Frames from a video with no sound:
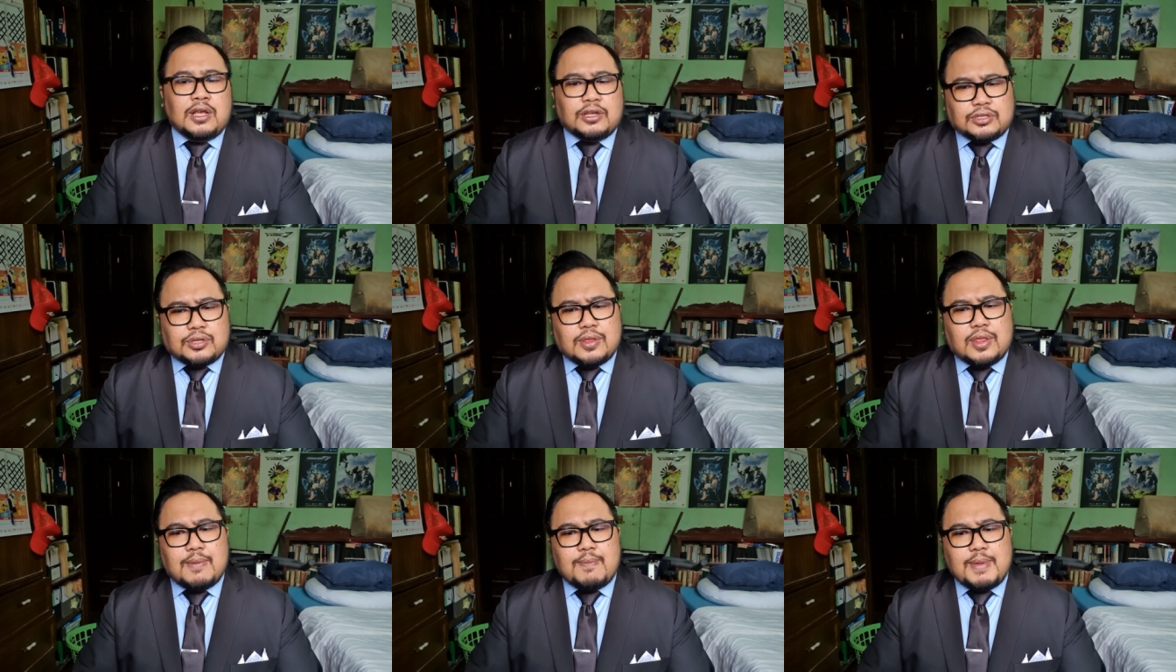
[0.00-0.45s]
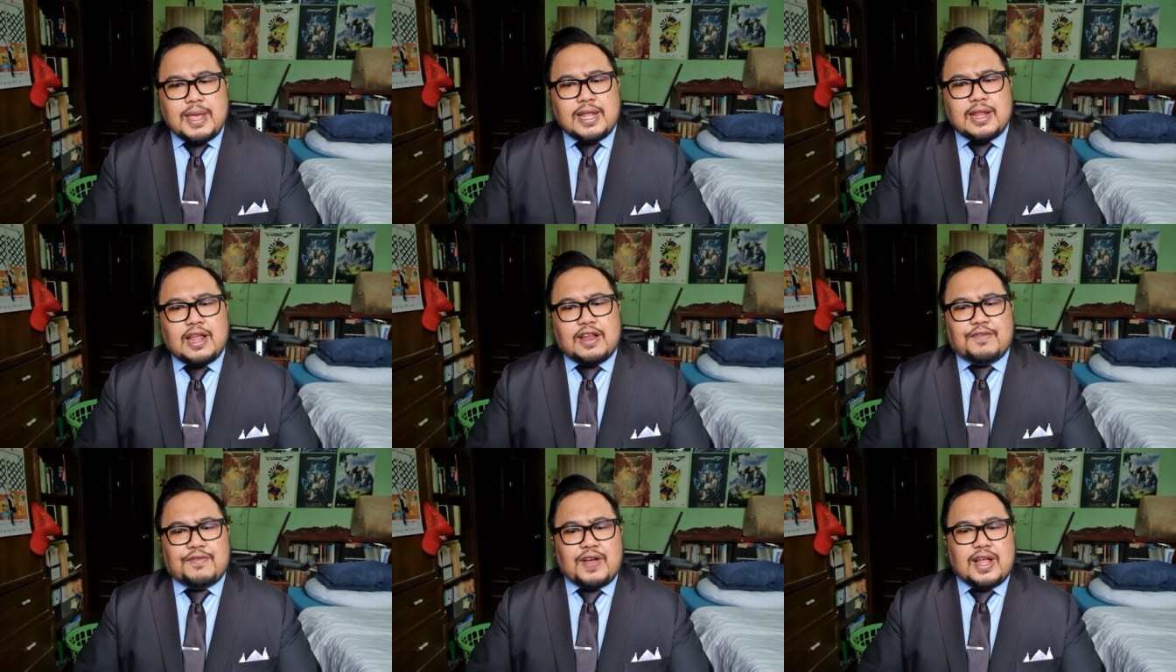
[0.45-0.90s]
So the main
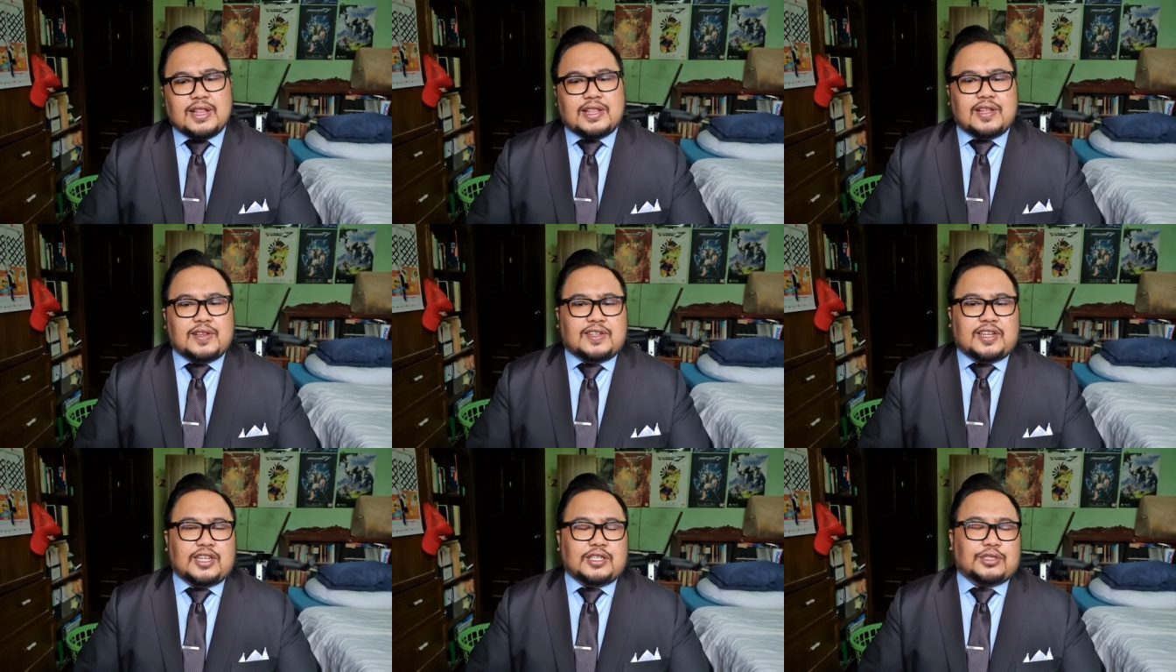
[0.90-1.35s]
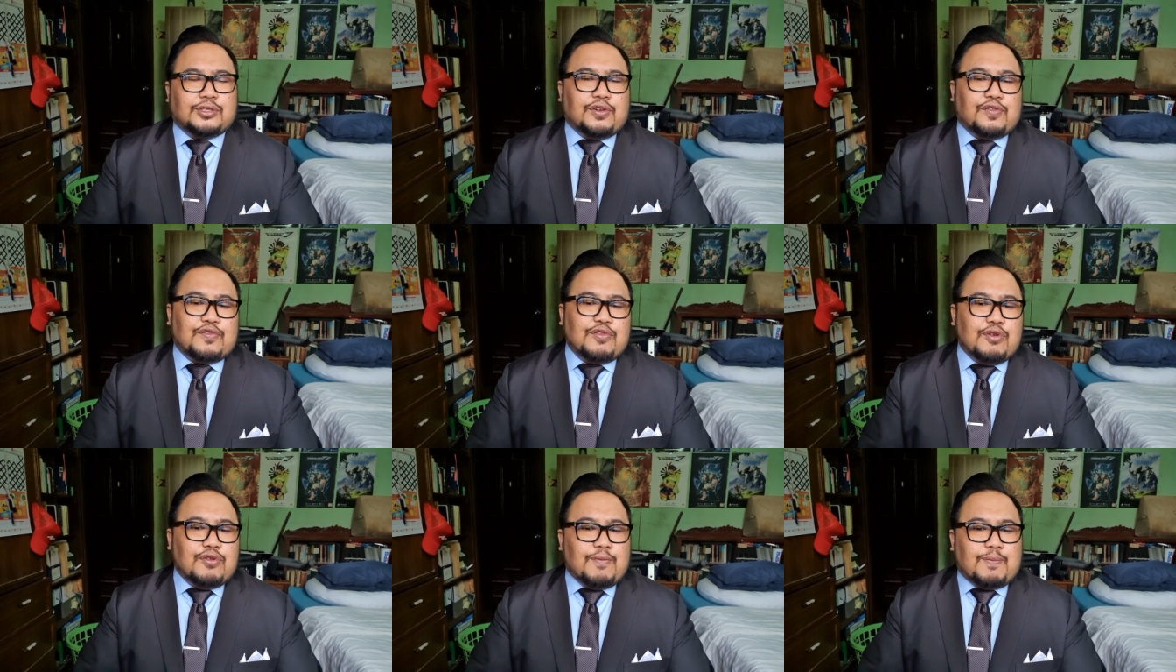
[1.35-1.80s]
advantages
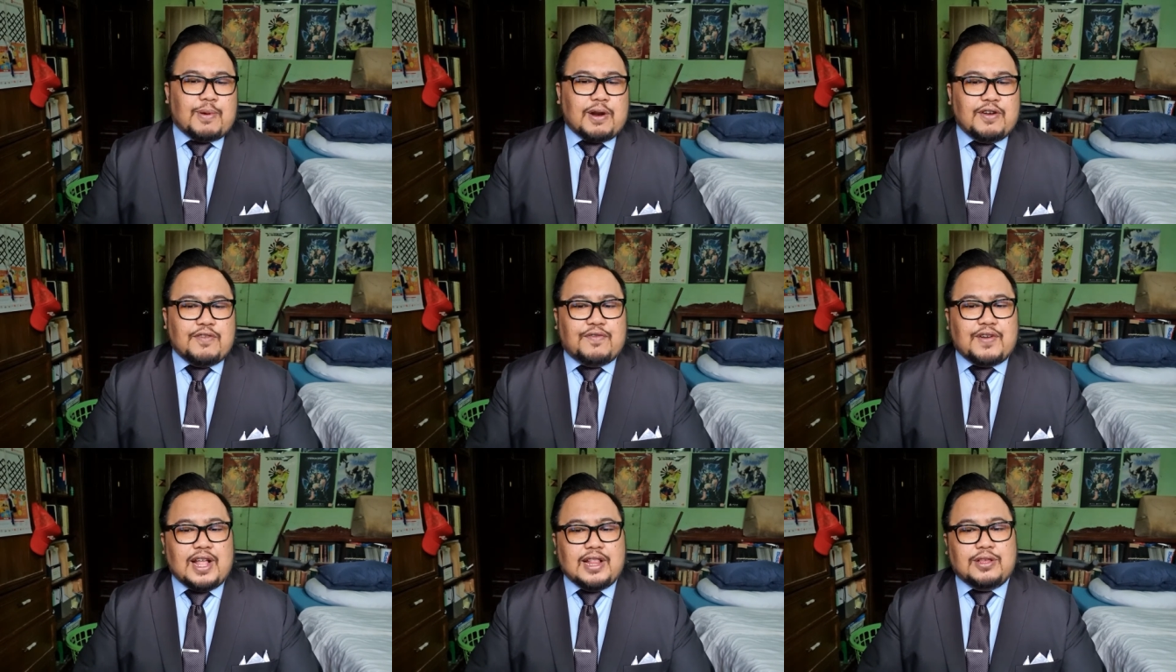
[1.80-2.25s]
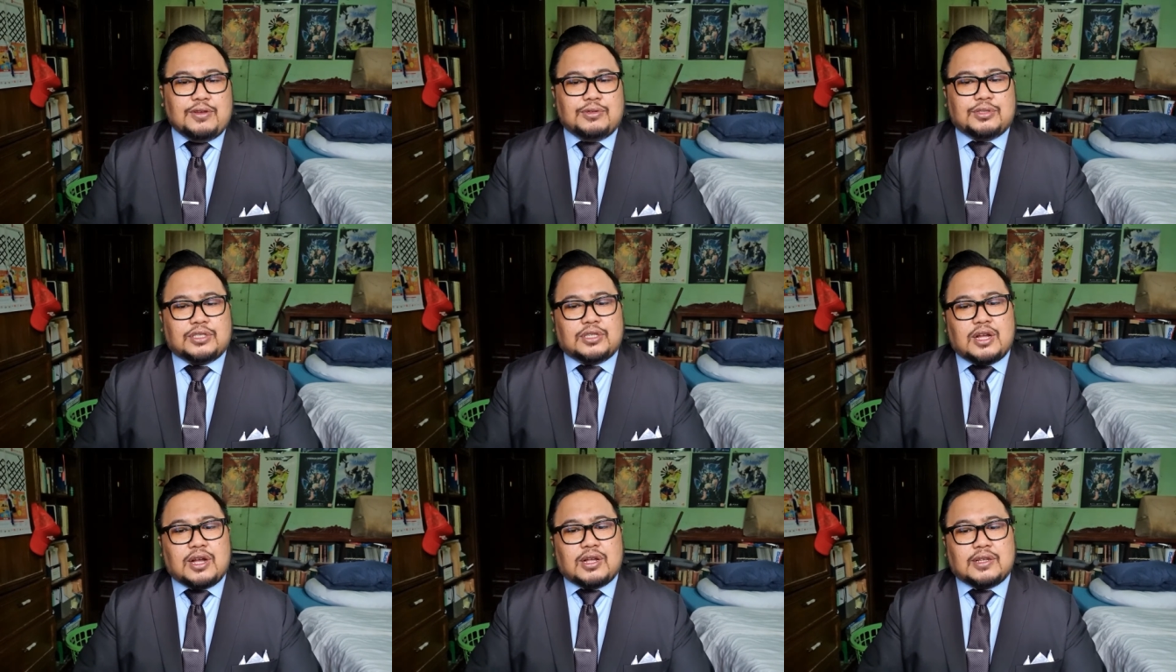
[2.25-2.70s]
of no par value
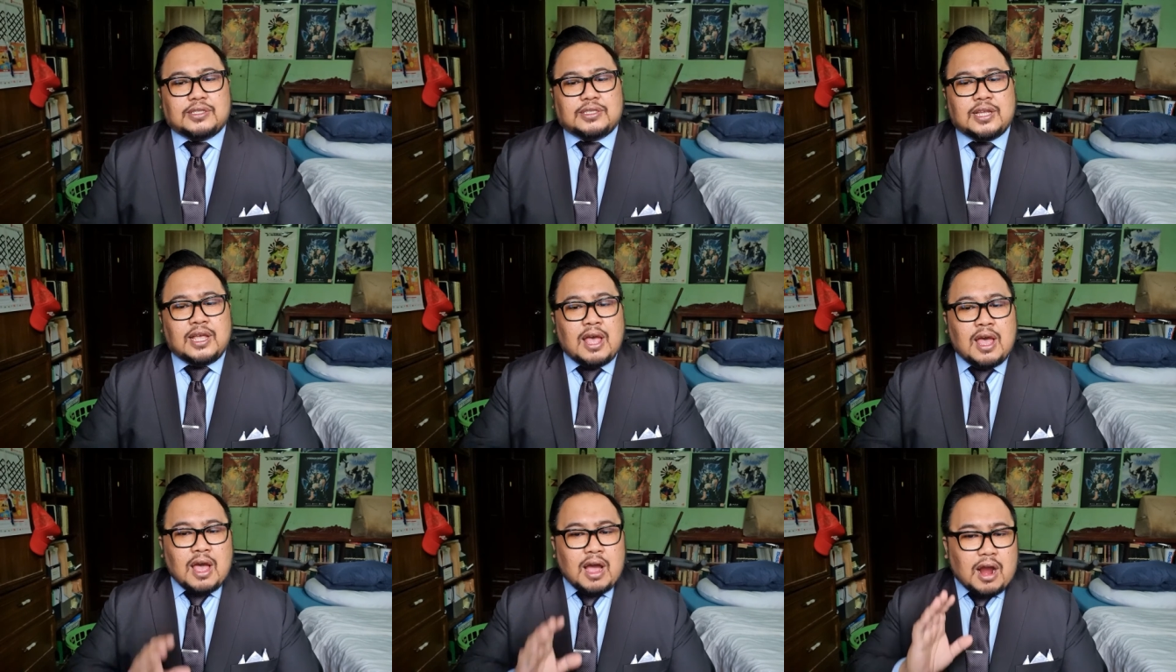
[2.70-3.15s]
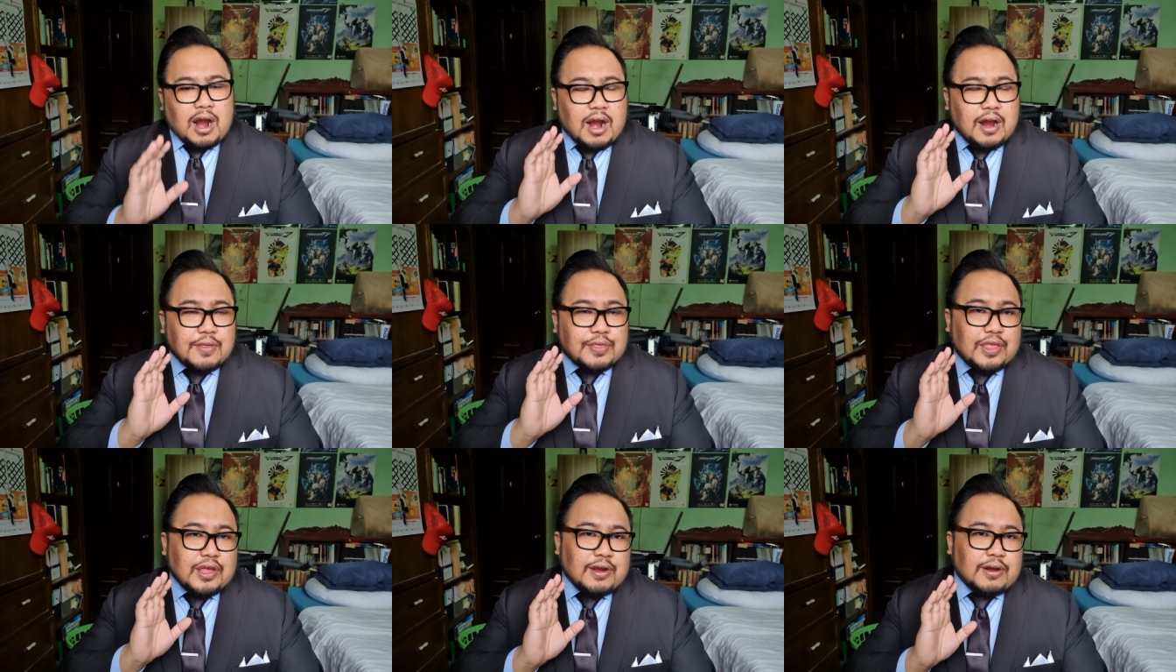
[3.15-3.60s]
stocks
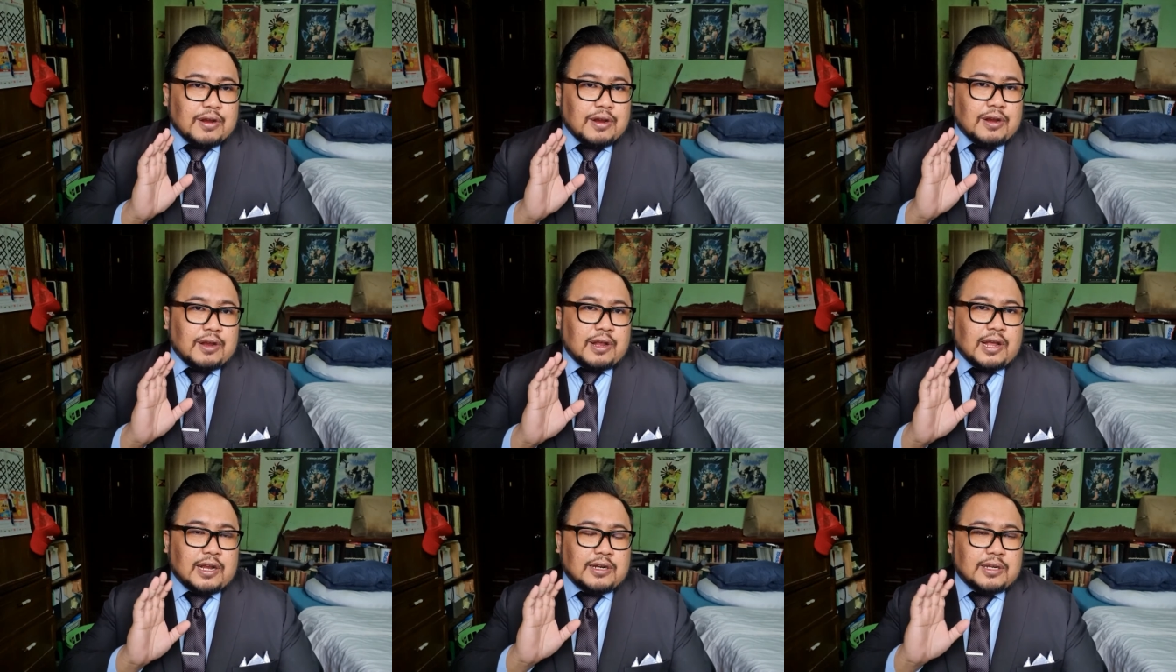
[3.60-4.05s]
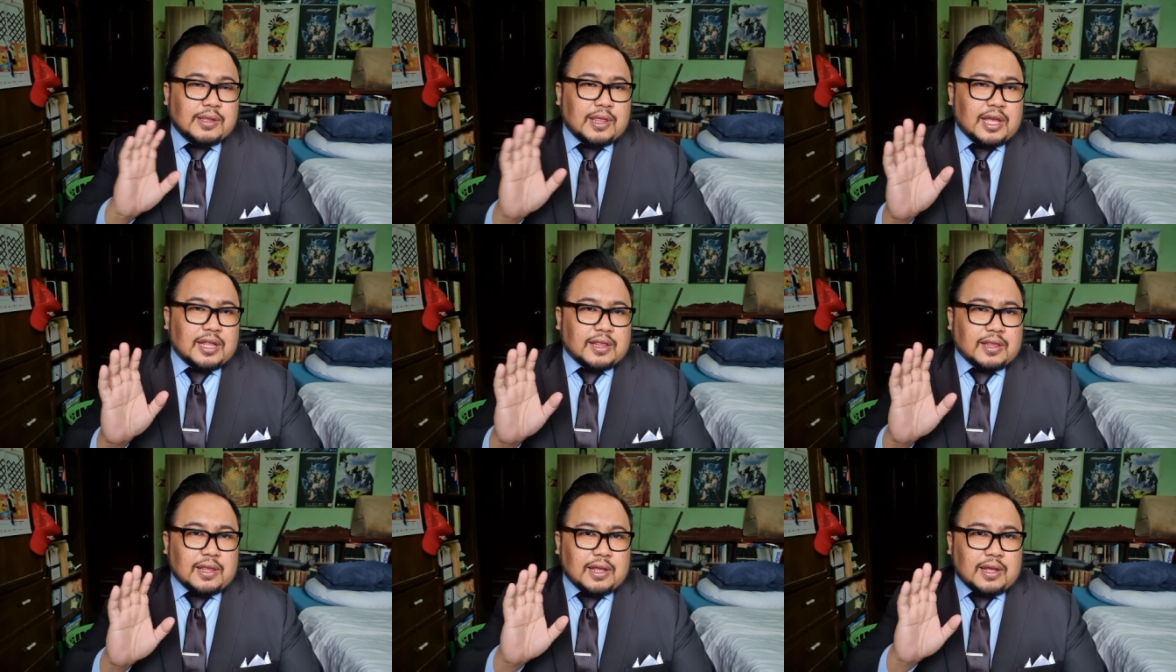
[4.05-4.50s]
are
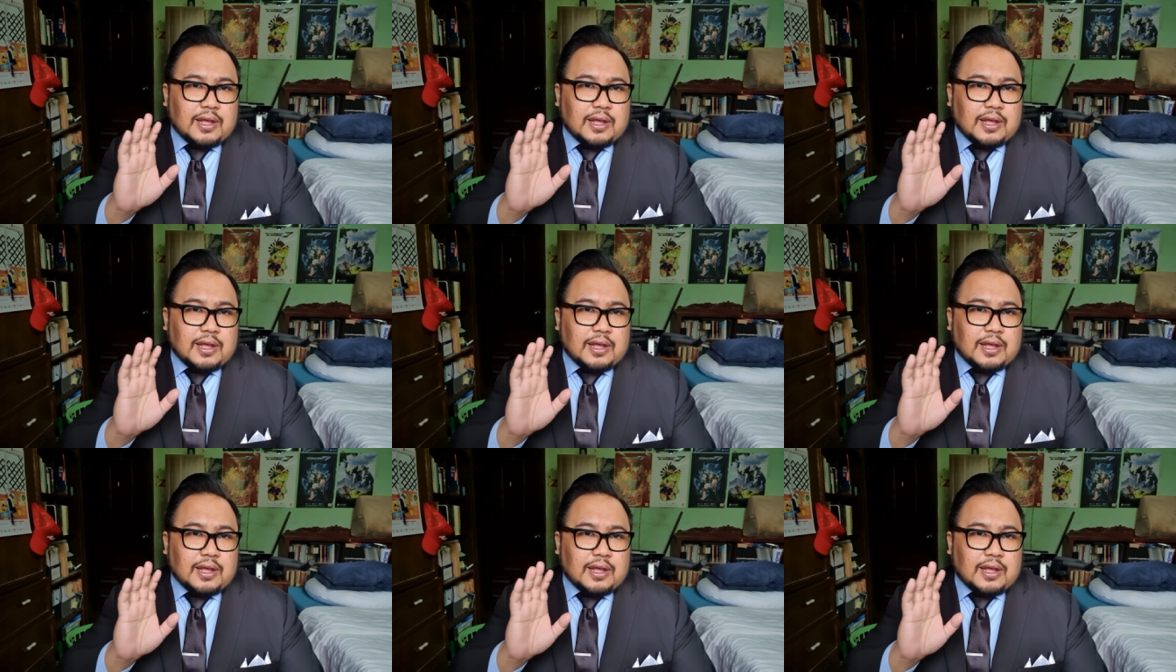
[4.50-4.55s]
that